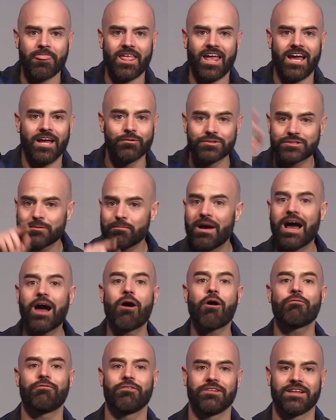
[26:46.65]
And it was a
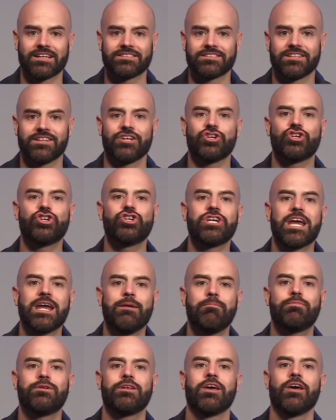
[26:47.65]
powerful lesson that
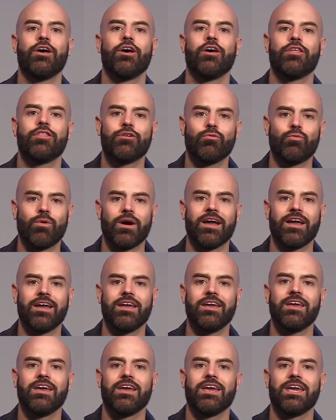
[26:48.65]
shaped the
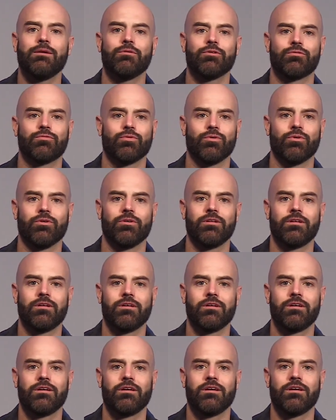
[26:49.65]
way he would rule.
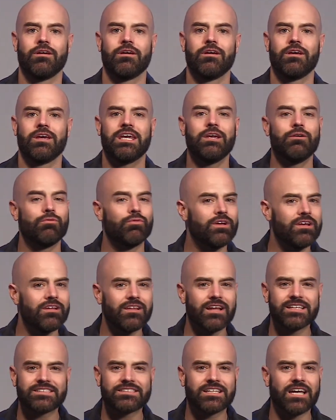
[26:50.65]
He
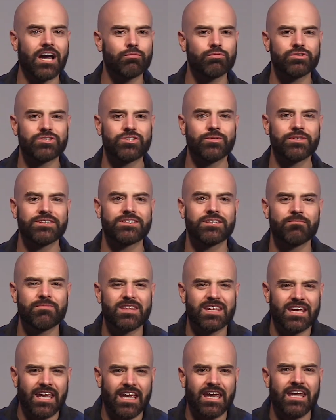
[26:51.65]
realized God was doing
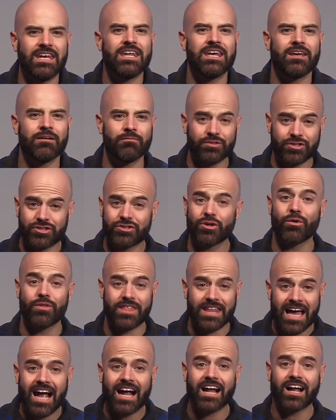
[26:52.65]
something in him so
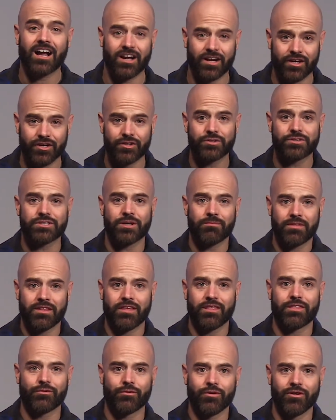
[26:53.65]
that God could do
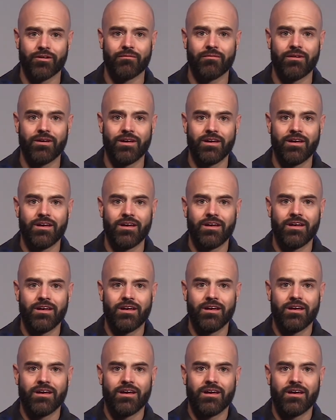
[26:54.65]
something through him.
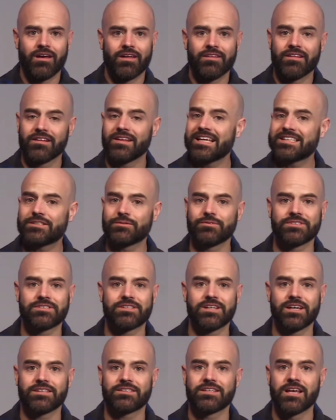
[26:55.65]
And the lesson was
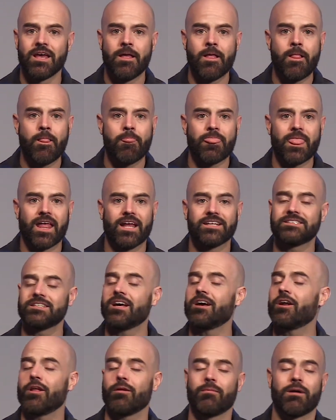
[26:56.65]
this: it's
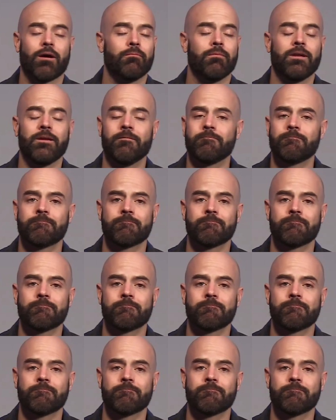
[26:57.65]
not all about me.